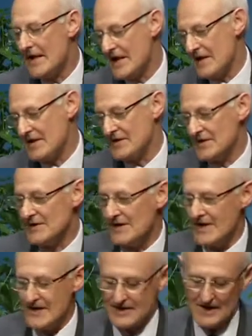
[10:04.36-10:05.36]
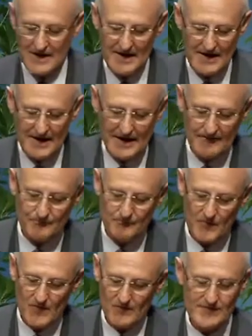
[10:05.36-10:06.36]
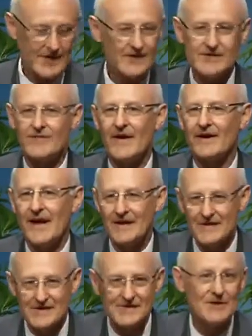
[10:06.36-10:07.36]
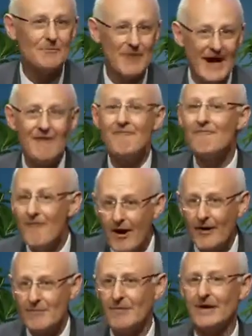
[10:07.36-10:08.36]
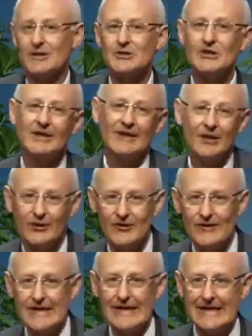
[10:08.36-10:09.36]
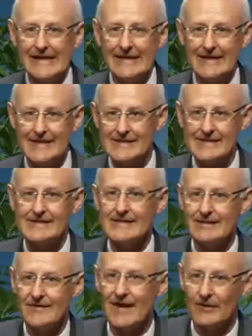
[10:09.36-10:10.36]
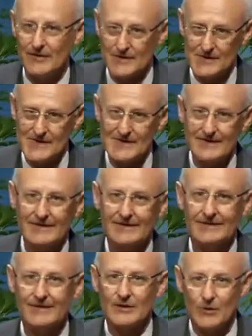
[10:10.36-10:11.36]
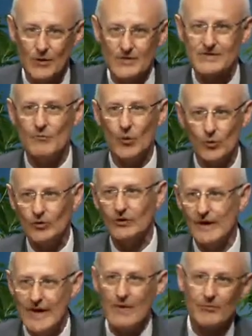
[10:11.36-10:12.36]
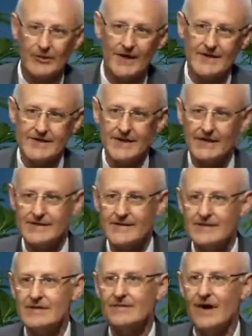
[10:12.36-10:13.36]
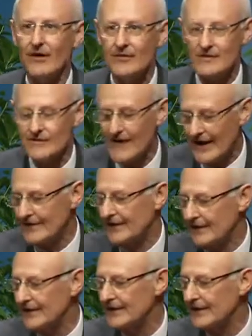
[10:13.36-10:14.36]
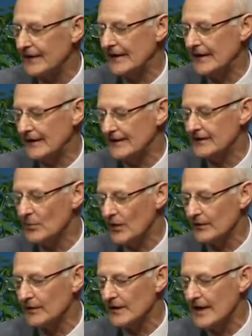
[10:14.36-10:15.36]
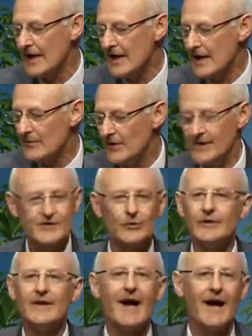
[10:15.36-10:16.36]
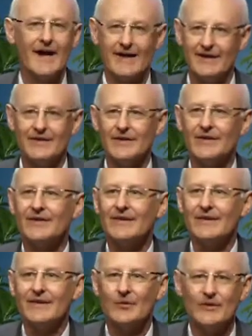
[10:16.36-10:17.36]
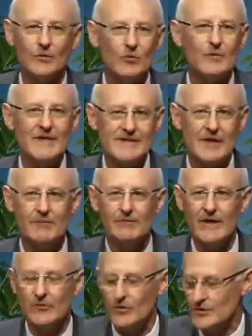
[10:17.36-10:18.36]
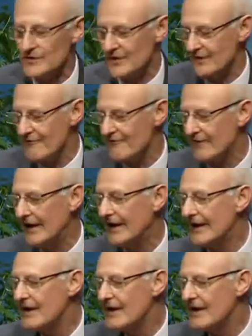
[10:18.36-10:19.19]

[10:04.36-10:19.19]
the results of that analysis depend very much on the elasticity values, the cross-modal price elasticity values factored into the model. But there's no denying that there will be some erosion of